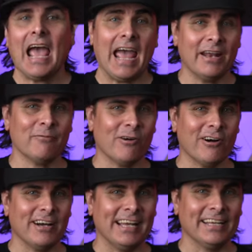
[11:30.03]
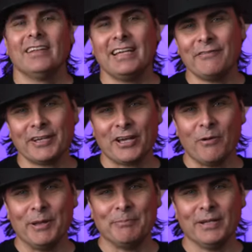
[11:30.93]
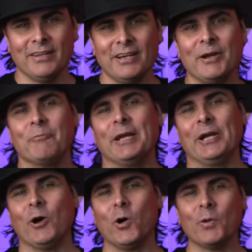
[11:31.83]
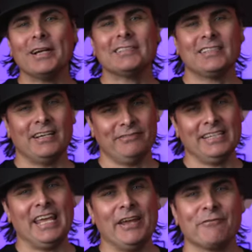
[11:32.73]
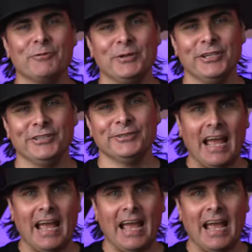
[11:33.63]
And why? Leave a comment below. We always love to hear from you.